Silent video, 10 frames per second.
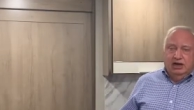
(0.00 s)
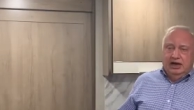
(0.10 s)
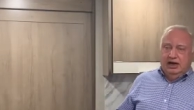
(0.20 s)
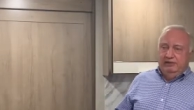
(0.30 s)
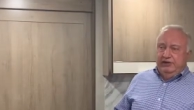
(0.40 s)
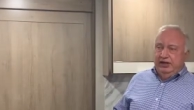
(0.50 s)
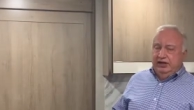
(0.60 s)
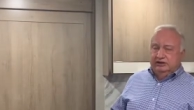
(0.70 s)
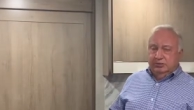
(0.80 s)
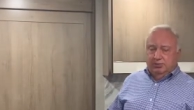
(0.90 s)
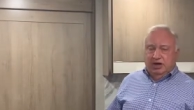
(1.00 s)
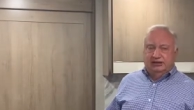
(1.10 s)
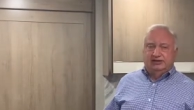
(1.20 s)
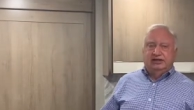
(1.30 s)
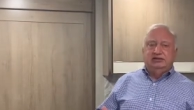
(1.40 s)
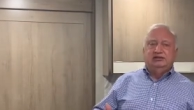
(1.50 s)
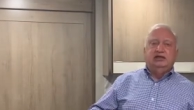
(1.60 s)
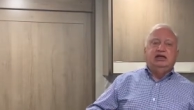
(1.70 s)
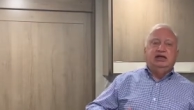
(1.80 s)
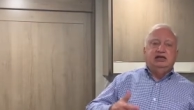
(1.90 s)
and then it's a process
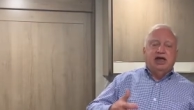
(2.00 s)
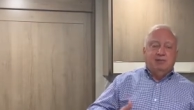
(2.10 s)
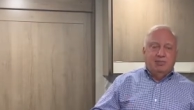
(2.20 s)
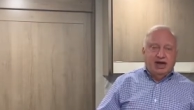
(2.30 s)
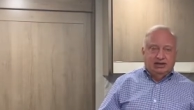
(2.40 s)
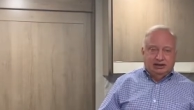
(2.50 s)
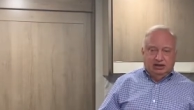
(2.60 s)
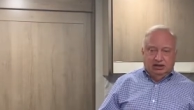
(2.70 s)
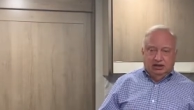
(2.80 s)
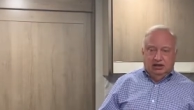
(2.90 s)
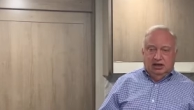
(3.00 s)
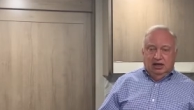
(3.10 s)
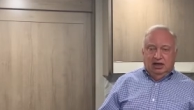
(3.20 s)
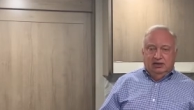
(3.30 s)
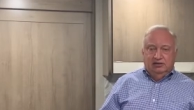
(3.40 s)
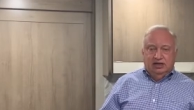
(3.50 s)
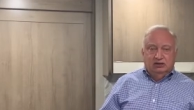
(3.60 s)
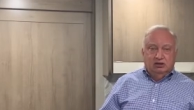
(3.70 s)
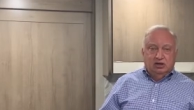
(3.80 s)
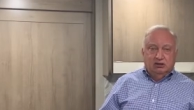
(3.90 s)
in getting that back in, and then
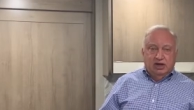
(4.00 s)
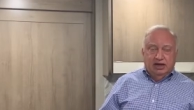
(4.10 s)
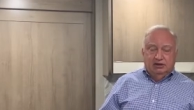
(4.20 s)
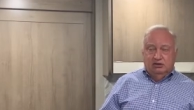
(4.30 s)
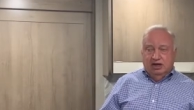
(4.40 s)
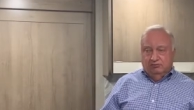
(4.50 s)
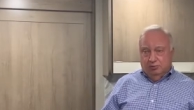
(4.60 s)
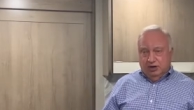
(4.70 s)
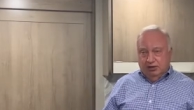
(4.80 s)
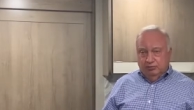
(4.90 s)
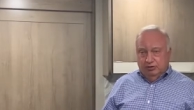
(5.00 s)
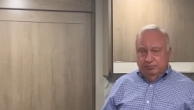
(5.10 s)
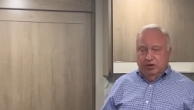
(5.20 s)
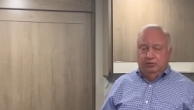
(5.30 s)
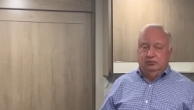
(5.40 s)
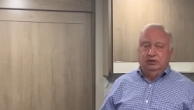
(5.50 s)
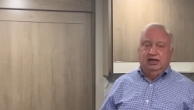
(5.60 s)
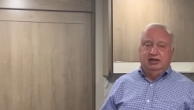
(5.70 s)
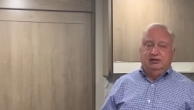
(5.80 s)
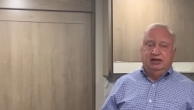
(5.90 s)
you go down and you have a problem with the boat,
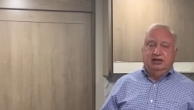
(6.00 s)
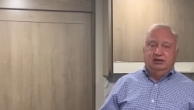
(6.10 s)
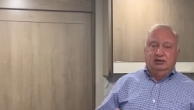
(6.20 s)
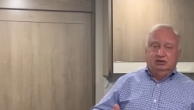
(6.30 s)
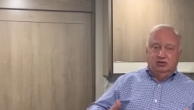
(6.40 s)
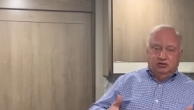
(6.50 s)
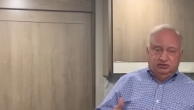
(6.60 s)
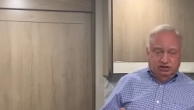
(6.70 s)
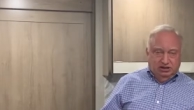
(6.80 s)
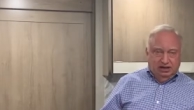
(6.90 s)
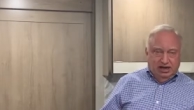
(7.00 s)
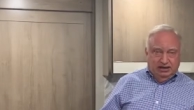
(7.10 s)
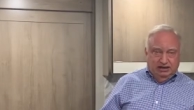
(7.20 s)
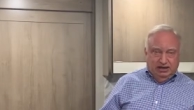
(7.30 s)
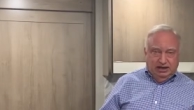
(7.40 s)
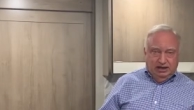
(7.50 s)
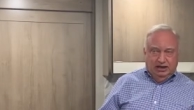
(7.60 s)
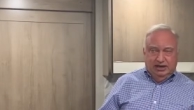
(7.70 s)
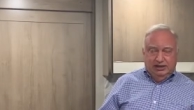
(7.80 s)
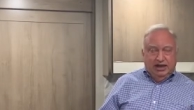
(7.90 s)
and then you're shut down again.
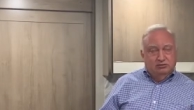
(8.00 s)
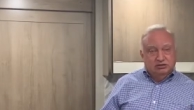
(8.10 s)
And that was